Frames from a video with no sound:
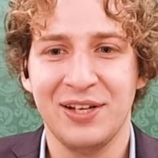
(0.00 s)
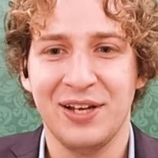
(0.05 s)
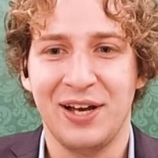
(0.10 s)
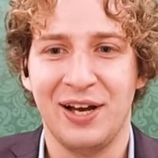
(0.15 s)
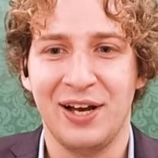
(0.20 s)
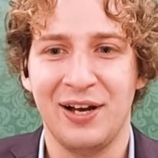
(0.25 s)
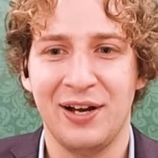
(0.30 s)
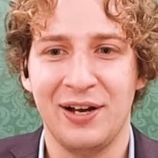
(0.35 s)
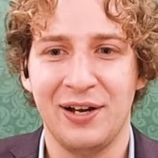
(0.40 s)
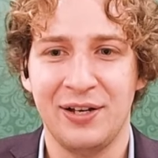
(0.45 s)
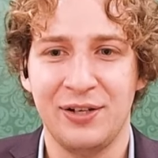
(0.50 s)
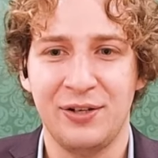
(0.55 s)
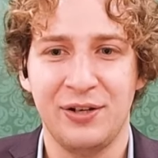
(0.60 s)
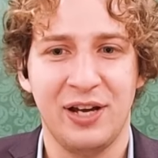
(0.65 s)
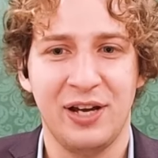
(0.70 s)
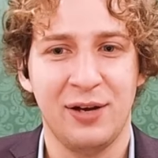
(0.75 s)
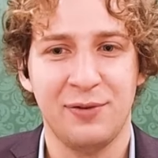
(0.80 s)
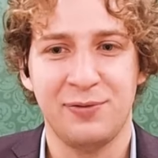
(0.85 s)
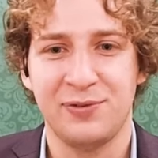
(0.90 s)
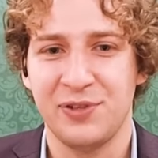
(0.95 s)
uh, and you
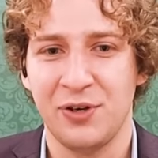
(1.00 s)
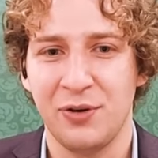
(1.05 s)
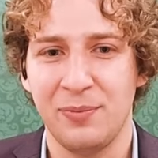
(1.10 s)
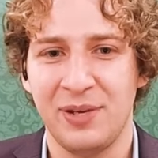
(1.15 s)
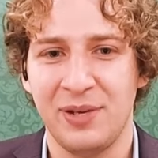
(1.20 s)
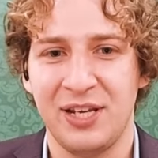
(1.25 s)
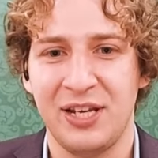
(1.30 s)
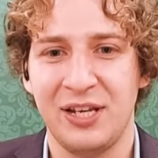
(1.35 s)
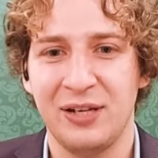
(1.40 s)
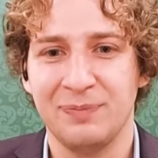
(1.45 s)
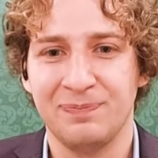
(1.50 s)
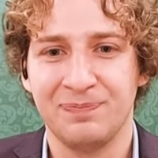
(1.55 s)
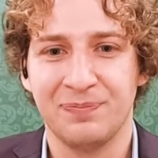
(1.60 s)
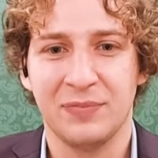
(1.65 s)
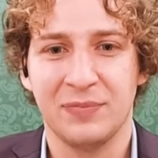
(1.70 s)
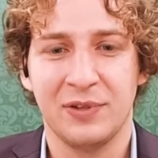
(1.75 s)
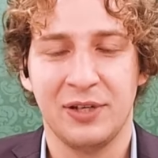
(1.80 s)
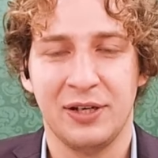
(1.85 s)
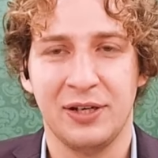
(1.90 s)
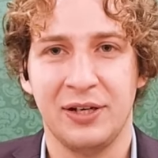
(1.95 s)
have so many
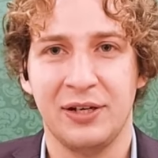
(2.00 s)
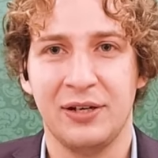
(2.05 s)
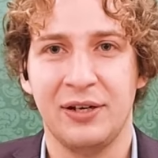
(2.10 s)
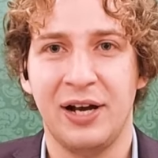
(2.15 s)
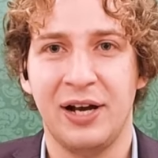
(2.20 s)
uh,